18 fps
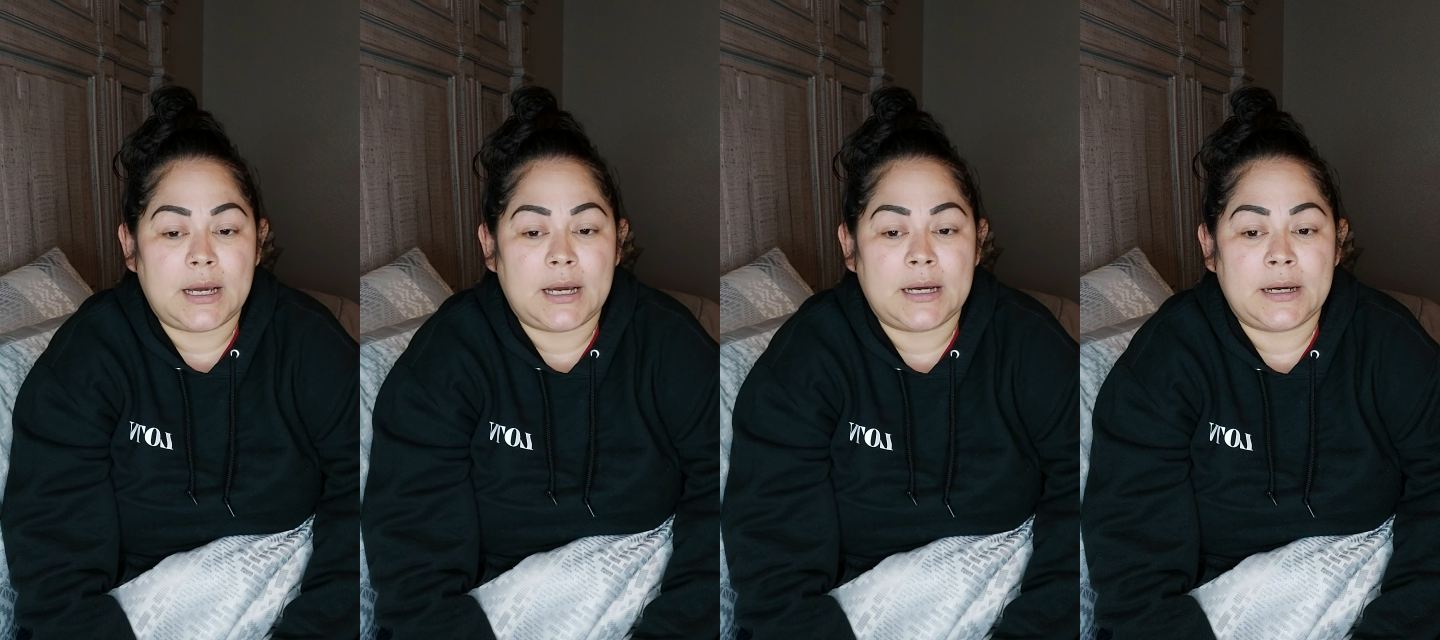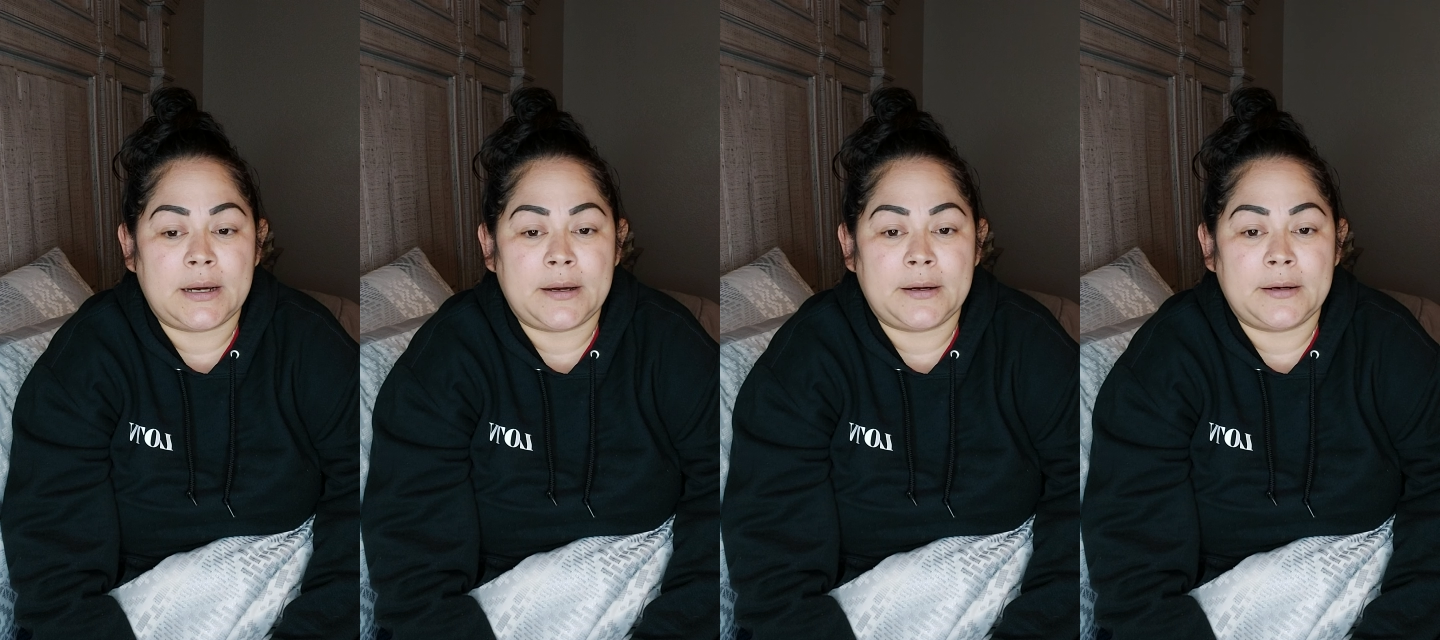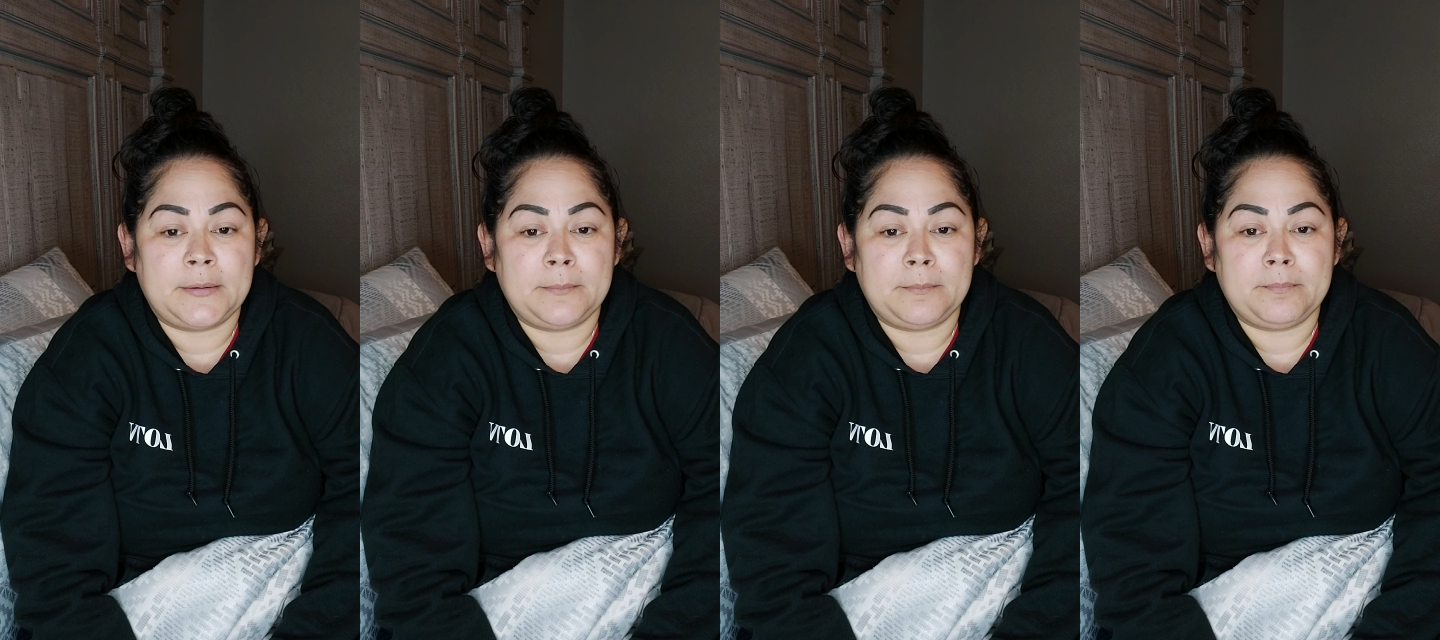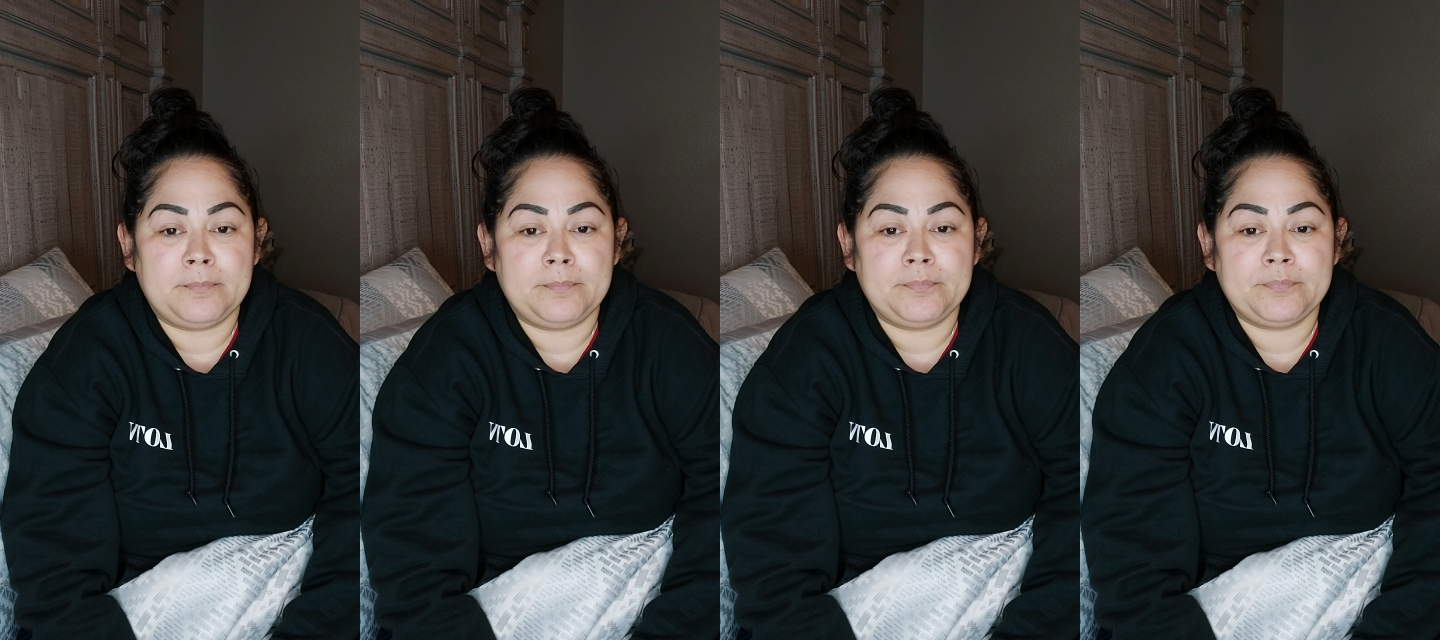
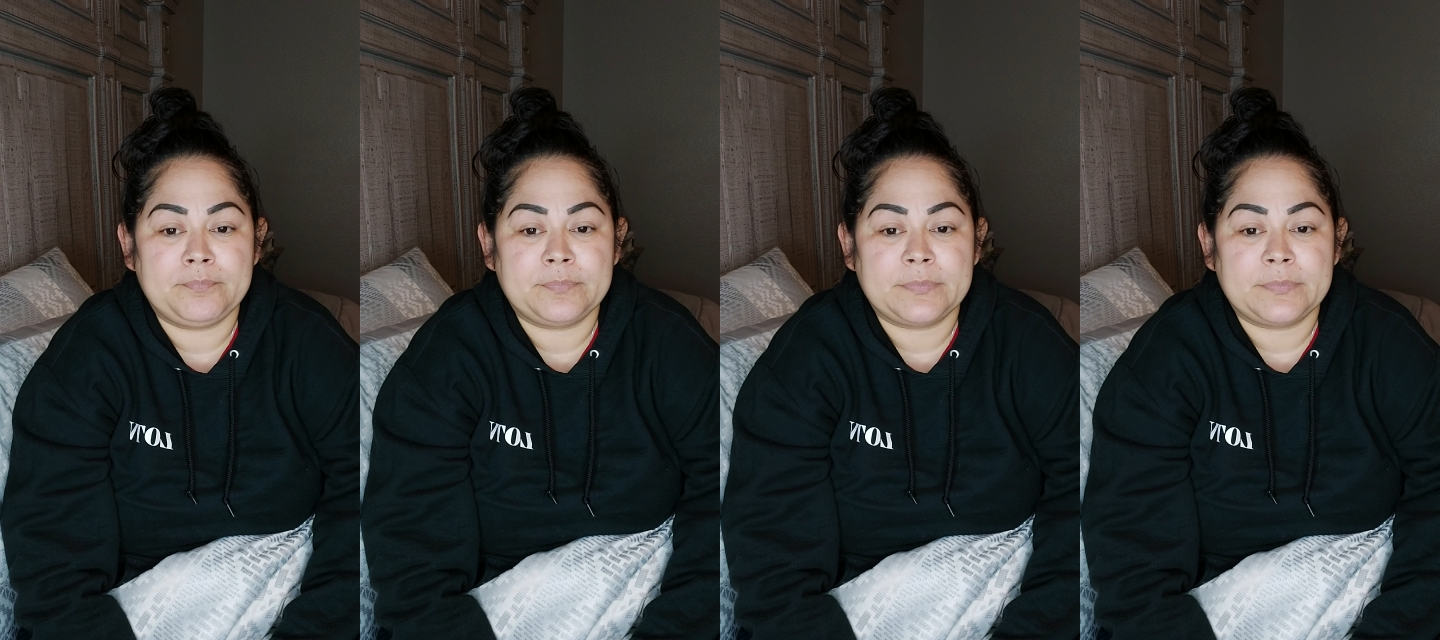Um,